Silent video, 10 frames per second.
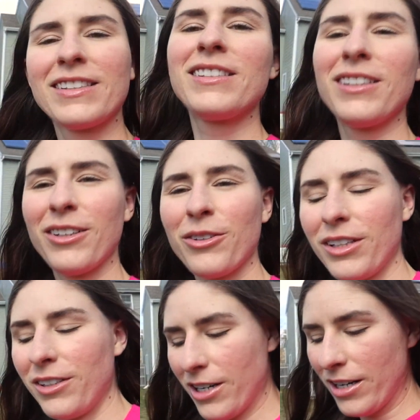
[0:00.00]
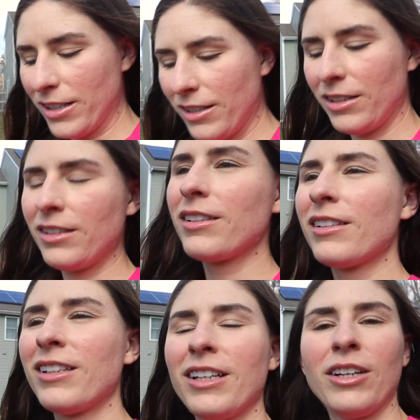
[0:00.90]
So the garden
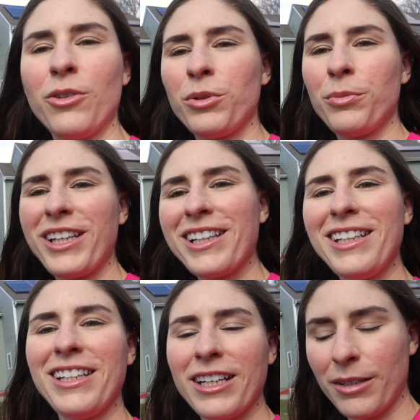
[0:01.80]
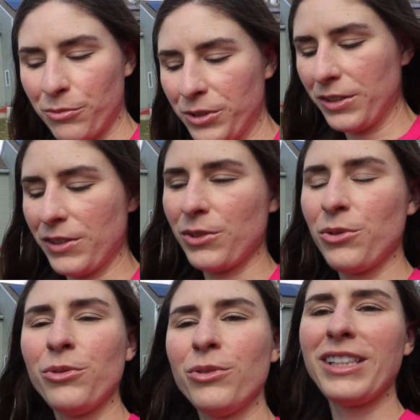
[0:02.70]
we'll be cleaning up real
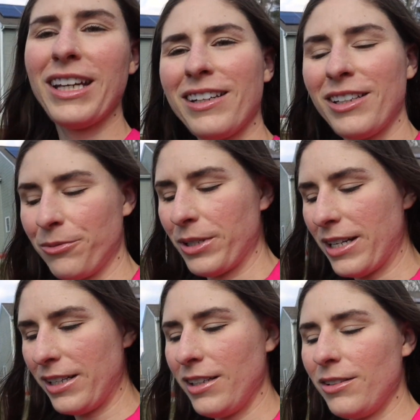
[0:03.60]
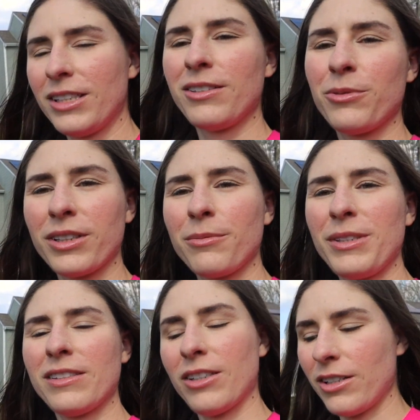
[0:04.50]
soon, getting it ready. We're going to
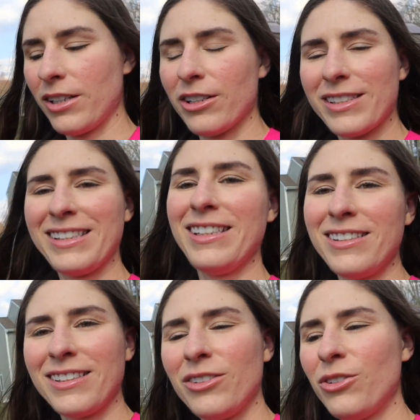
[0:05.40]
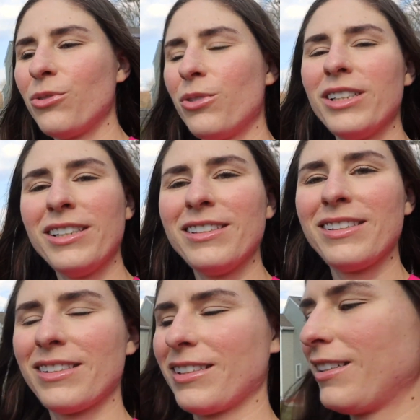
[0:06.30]
be starting our seeds indoors.